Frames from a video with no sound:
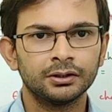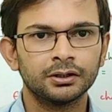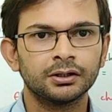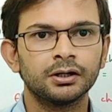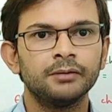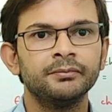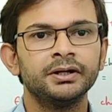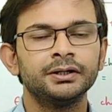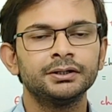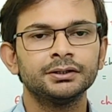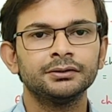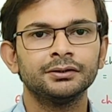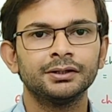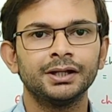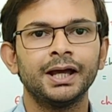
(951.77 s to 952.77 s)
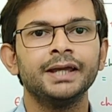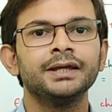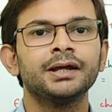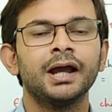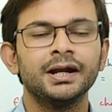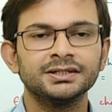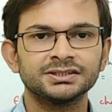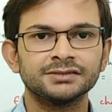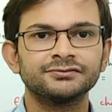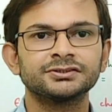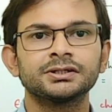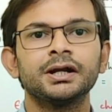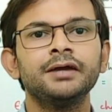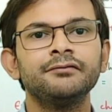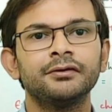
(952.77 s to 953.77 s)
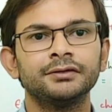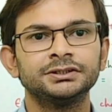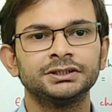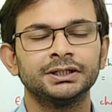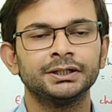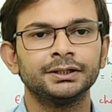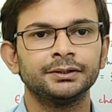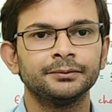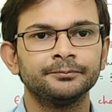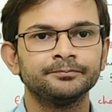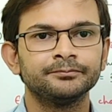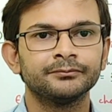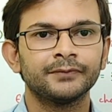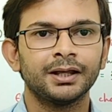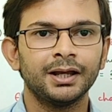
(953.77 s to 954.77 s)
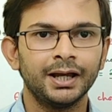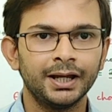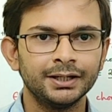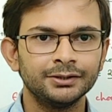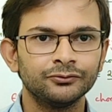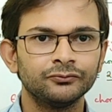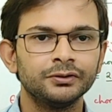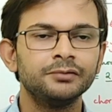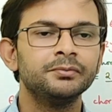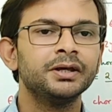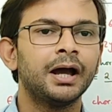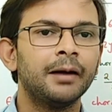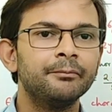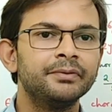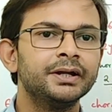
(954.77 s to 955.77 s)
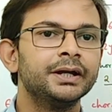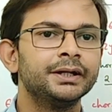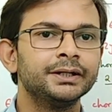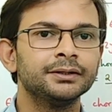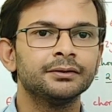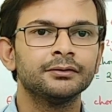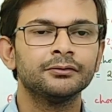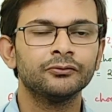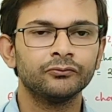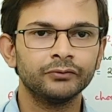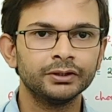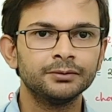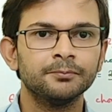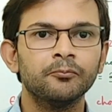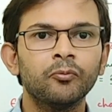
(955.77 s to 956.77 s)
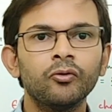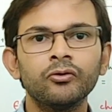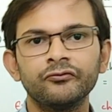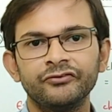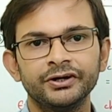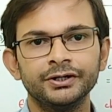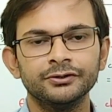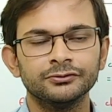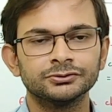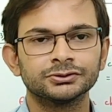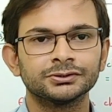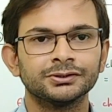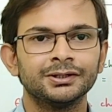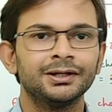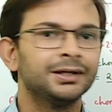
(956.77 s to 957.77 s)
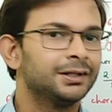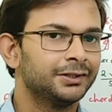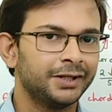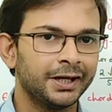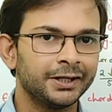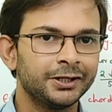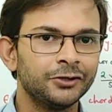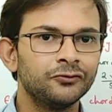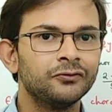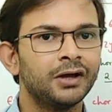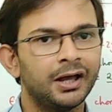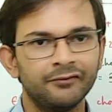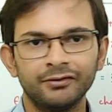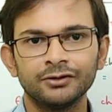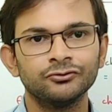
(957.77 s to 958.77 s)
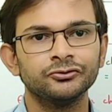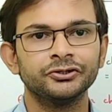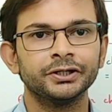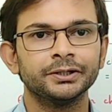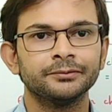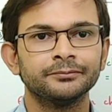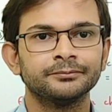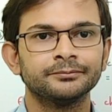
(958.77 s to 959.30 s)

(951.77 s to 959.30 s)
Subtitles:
comment, like, and subscribe our channel, and we'll be updating with more videos. Thank you. Have a good day.